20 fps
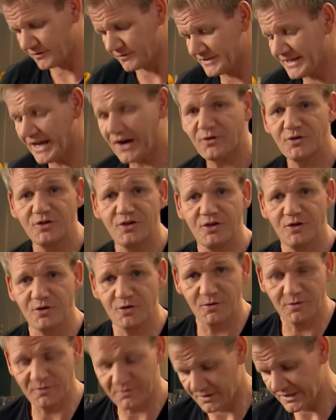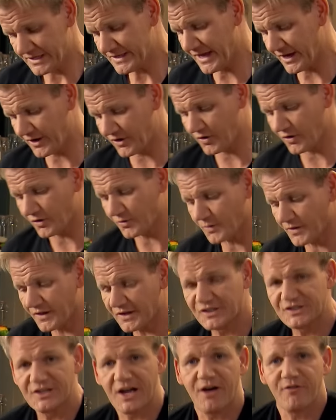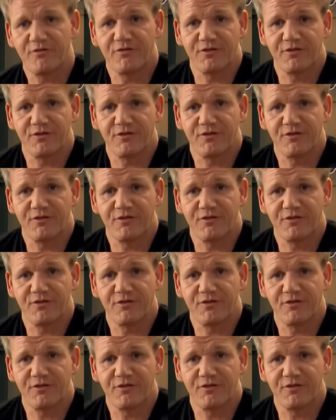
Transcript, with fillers: of tell you they're cooked when they start